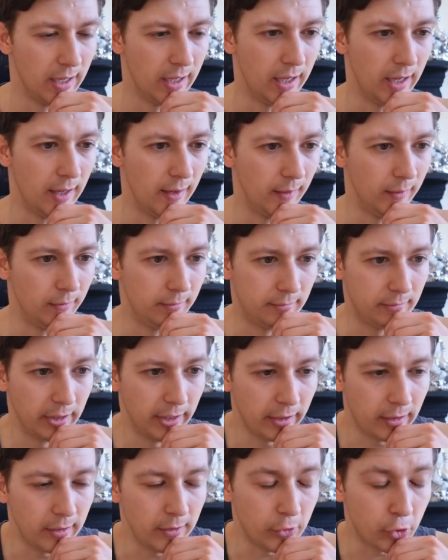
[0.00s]
And
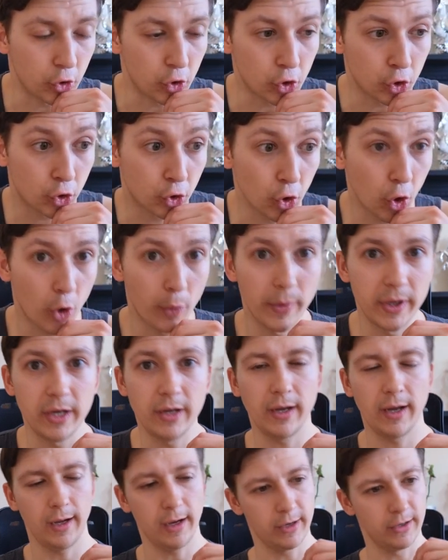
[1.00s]
like, it's so many
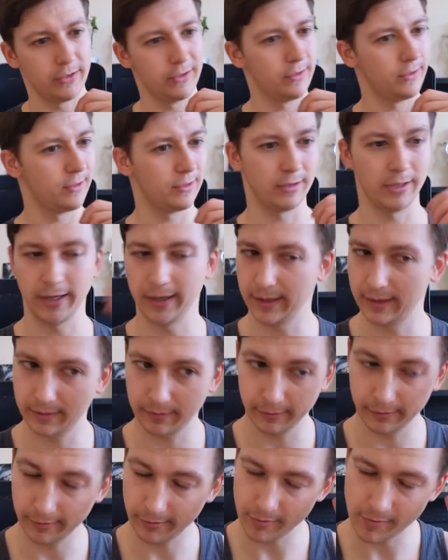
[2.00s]
hairs. It's like,
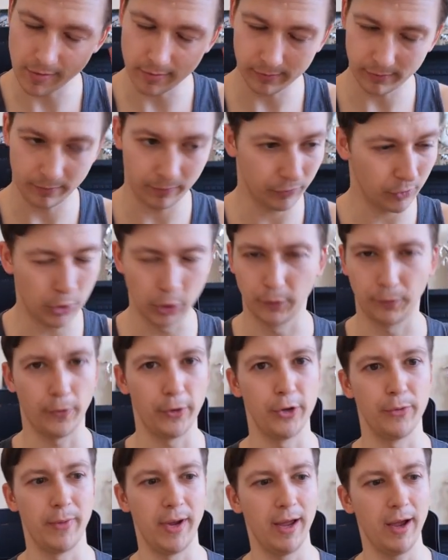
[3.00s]
good for
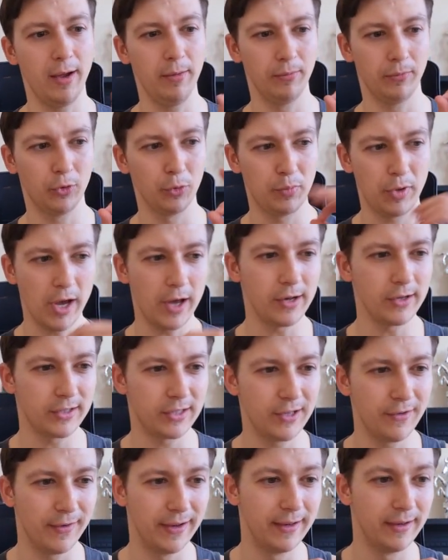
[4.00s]
you, man. To be
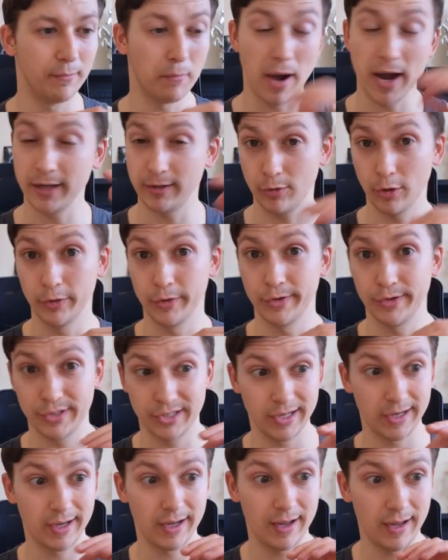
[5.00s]
honest, even my donor is
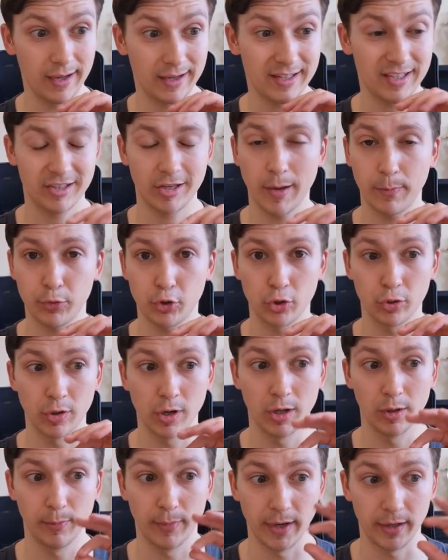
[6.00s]

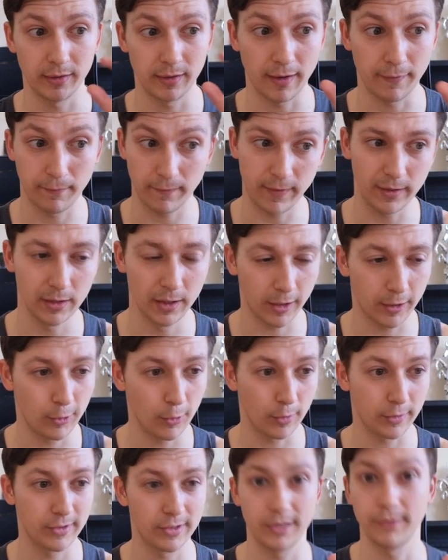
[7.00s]
exceptional, but I feel like
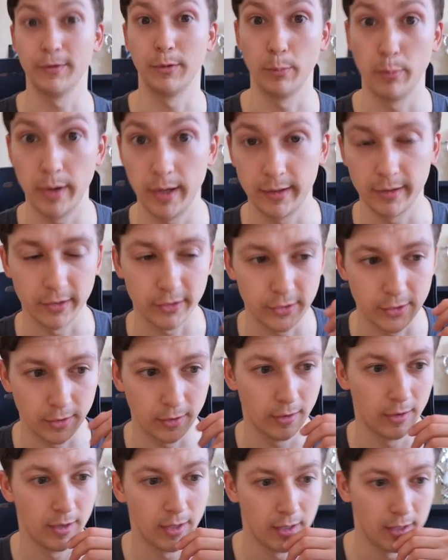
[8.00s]
yours is even better.
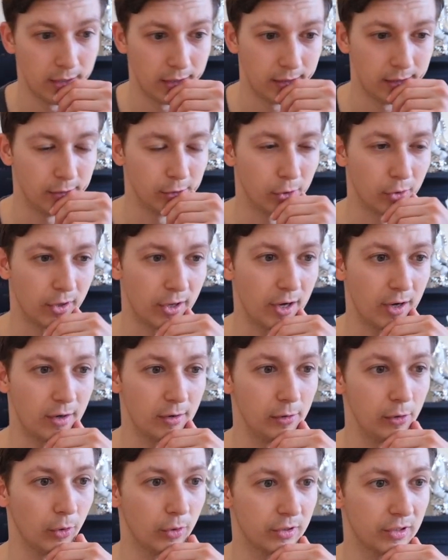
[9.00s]
So your
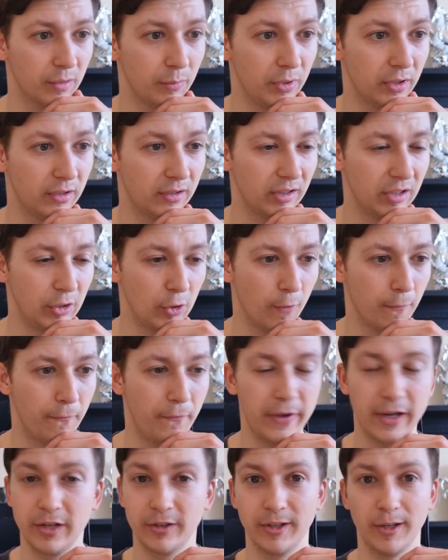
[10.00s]
hair looks a bit, you know,
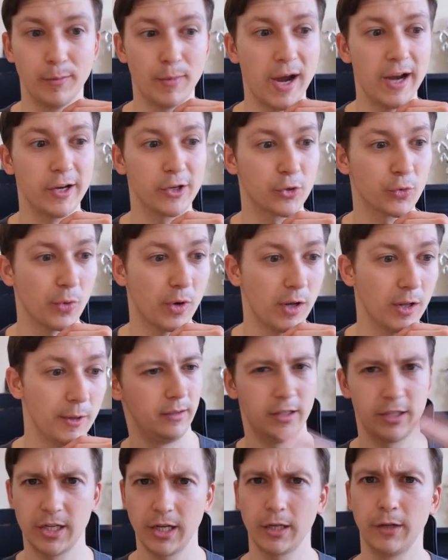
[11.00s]
thicker than mine as well.
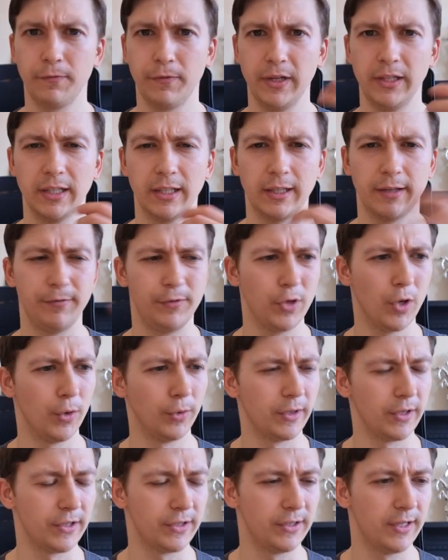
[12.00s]
The second thing that I've
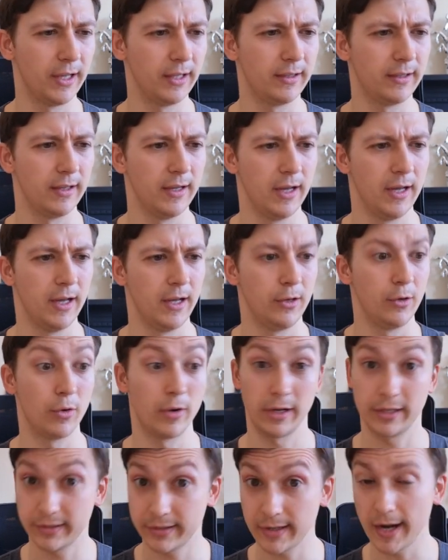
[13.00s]
noticed, that your
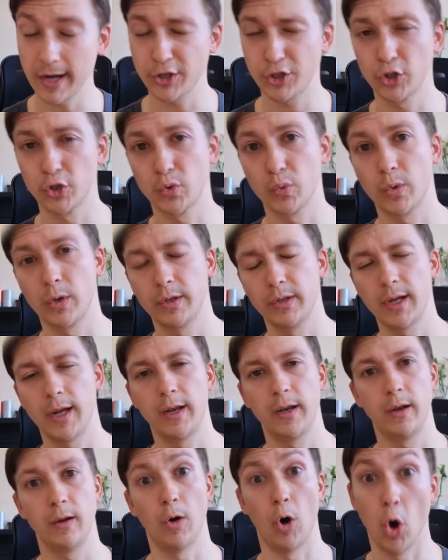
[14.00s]
extractions were
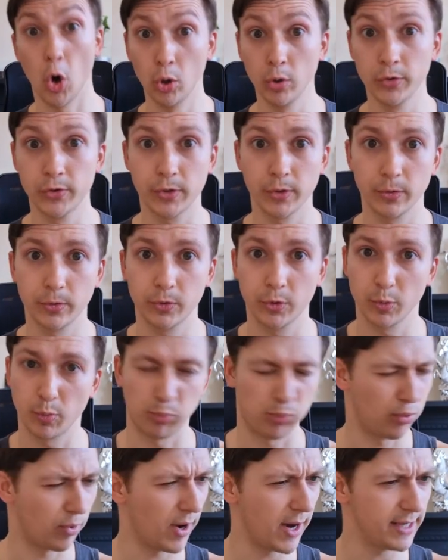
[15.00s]
done also
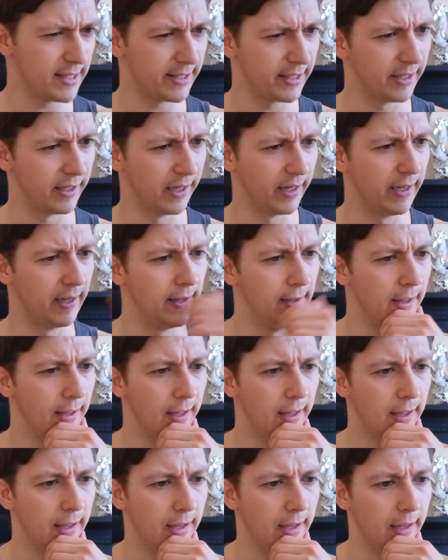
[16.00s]
surprisingly
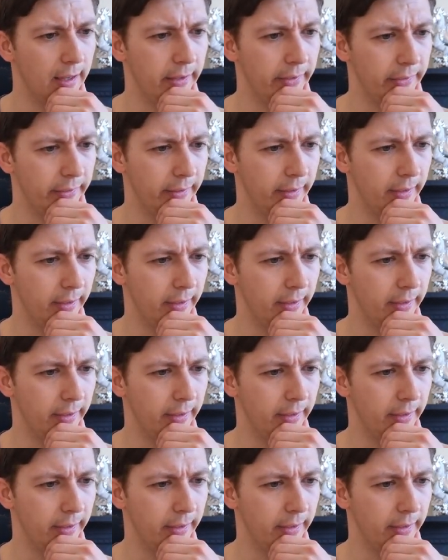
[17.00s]
in